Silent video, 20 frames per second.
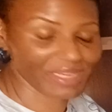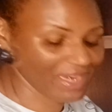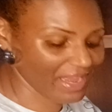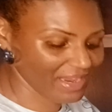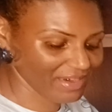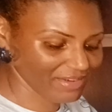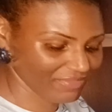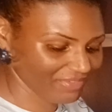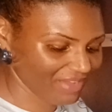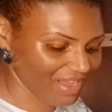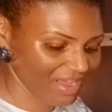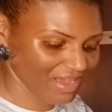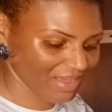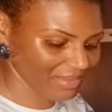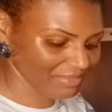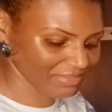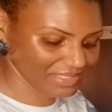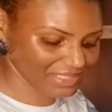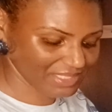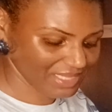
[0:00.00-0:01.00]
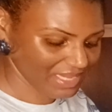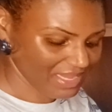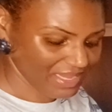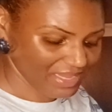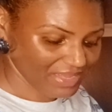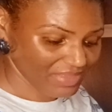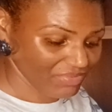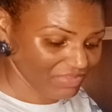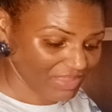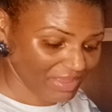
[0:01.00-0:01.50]
Nine of Cups.
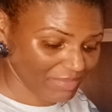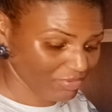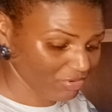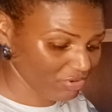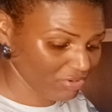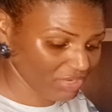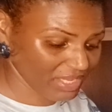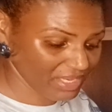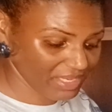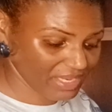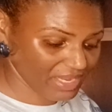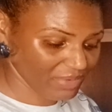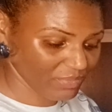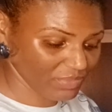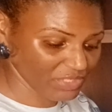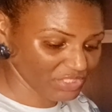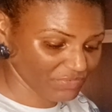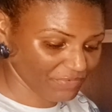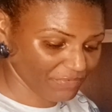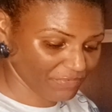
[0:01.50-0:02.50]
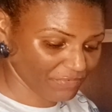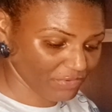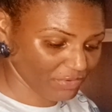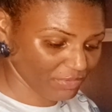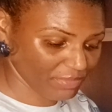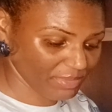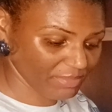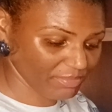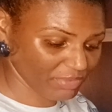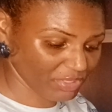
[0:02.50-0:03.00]
They're blocking their wish
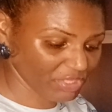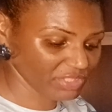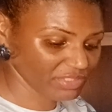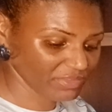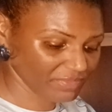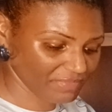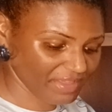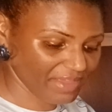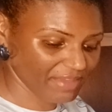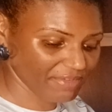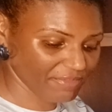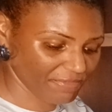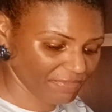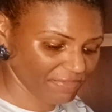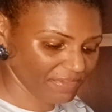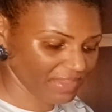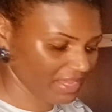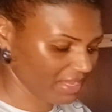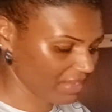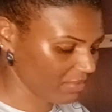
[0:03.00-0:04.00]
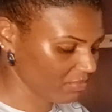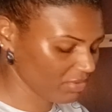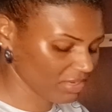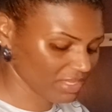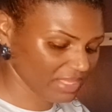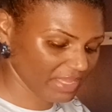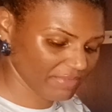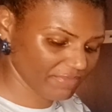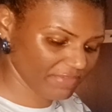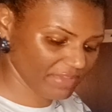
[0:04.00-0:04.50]
fulfillment because of their fear. What are
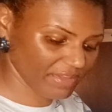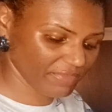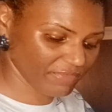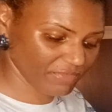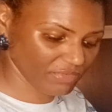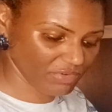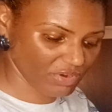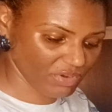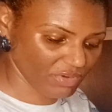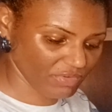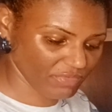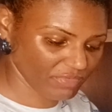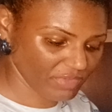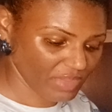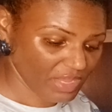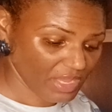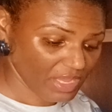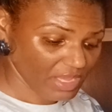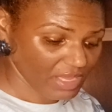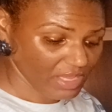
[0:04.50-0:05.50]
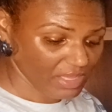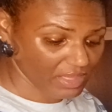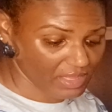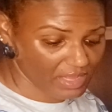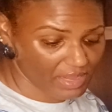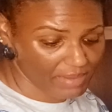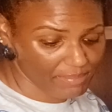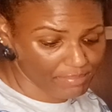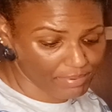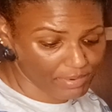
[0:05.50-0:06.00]
they fearful of? the
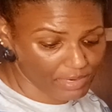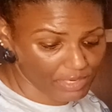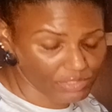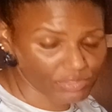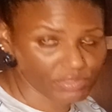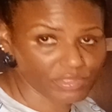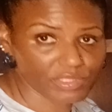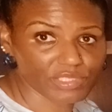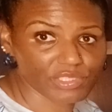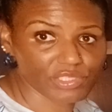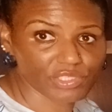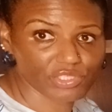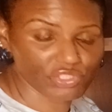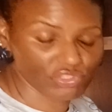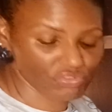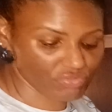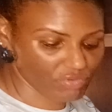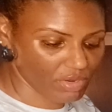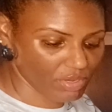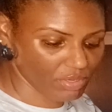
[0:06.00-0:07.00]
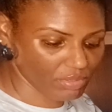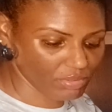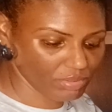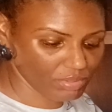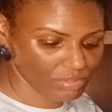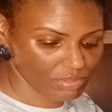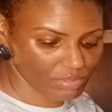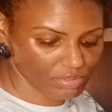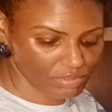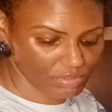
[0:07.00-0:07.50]
Emperor losing control,
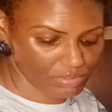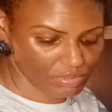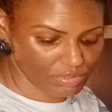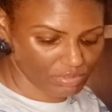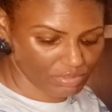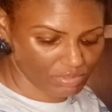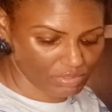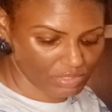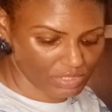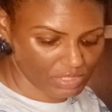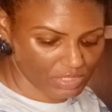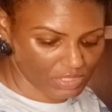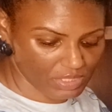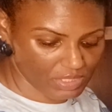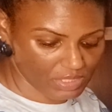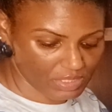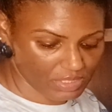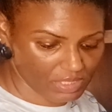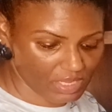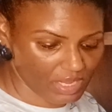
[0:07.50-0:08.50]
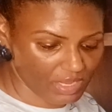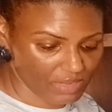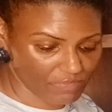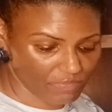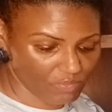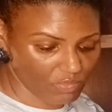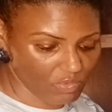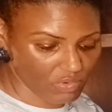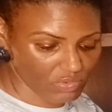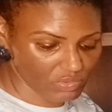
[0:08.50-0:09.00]
Knight
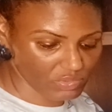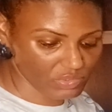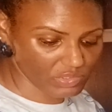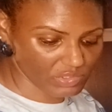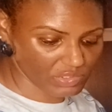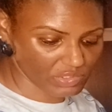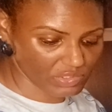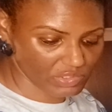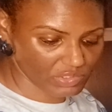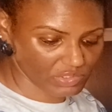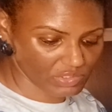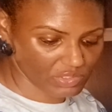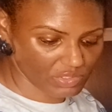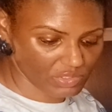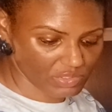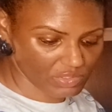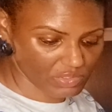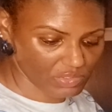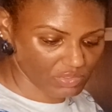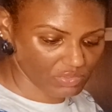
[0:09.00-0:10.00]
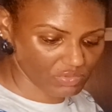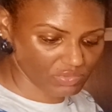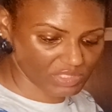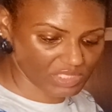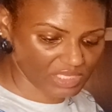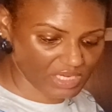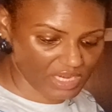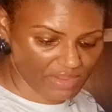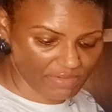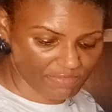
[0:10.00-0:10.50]
of Wands,
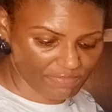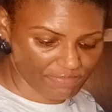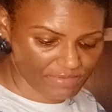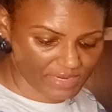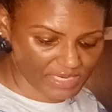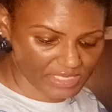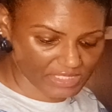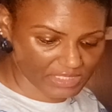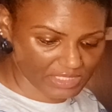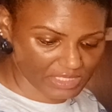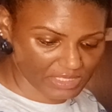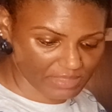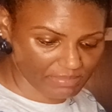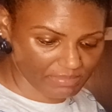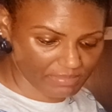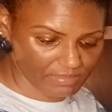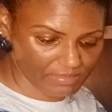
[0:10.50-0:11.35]
losing their freedom